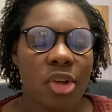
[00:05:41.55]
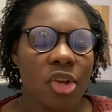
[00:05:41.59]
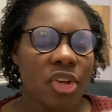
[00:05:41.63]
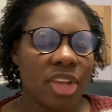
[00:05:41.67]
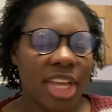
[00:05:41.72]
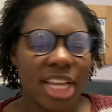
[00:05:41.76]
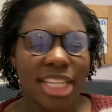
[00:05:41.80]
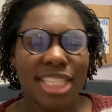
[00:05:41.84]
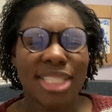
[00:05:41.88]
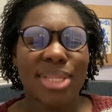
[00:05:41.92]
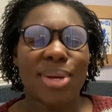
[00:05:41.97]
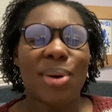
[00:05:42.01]

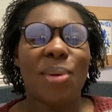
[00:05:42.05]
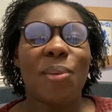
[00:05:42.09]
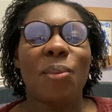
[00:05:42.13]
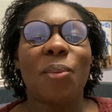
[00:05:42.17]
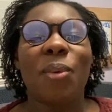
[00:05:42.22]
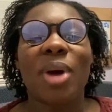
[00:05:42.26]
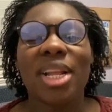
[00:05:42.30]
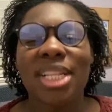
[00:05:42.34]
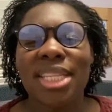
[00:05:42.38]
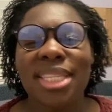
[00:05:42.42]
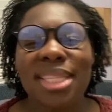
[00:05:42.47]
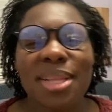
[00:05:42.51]
Okay, so
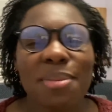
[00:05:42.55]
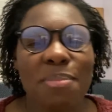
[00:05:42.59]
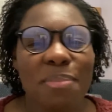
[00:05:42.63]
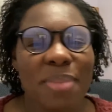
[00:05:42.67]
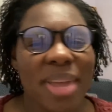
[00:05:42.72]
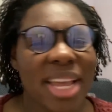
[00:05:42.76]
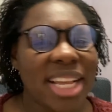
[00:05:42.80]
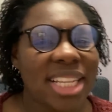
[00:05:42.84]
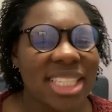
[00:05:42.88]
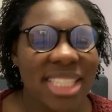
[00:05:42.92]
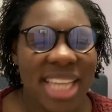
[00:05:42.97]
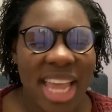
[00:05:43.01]
what's the
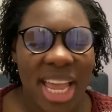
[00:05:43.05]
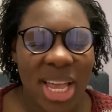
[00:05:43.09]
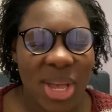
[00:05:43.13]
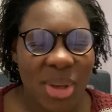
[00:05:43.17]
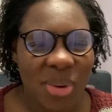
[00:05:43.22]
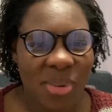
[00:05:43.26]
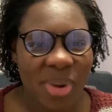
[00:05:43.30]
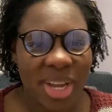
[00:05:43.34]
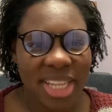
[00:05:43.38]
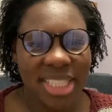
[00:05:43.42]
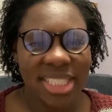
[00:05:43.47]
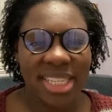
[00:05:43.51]
big
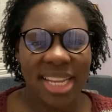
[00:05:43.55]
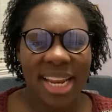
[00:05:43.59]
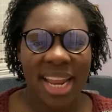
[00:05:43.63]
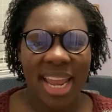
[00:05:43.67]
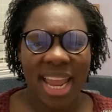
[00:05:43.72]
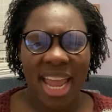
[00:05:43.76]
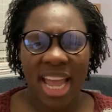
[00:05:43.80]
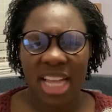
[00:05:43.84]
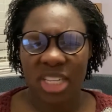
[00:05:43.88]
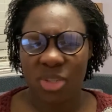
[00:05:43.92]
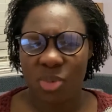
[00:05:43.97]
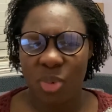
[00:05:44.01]
takeaway
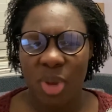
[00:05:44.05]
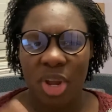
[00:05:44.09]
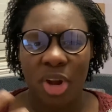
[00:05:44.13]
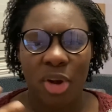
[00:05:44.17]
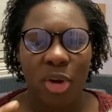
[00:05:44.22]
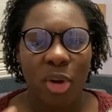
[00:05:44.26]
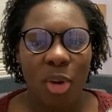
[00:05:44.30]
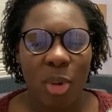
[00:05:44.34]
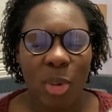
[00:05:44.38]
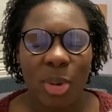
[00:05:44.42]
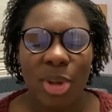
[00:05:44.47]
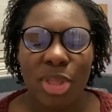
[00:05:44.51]
today as we are
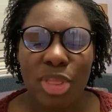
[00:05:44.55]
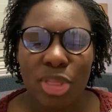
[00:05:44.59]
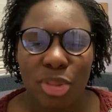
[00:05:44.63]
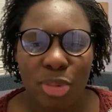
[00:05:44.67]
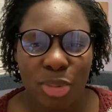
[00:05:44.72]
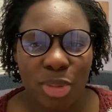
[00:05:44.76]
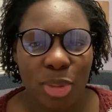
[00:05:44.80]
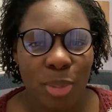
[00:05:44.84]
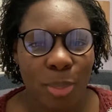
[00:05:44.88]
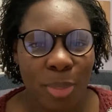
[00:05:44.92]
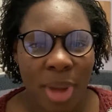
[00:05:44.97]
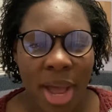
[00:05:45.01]
going
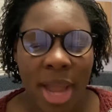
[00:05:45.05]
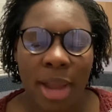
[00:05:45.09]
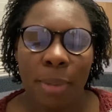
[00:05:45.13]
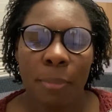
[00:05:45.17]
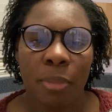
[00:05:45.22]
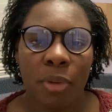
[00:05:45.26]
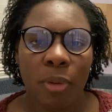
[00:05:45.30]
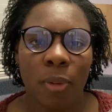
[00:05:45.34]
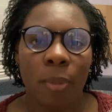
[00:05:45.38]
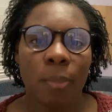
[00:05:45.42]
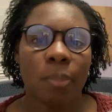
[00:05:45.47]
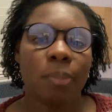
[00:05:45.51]
through the
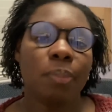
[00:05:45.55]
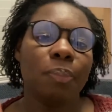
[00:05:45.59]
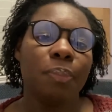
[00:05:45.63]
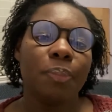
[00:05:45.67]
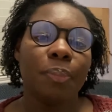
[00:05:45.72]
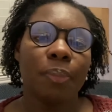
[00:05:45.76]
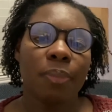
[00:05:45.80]
Bible?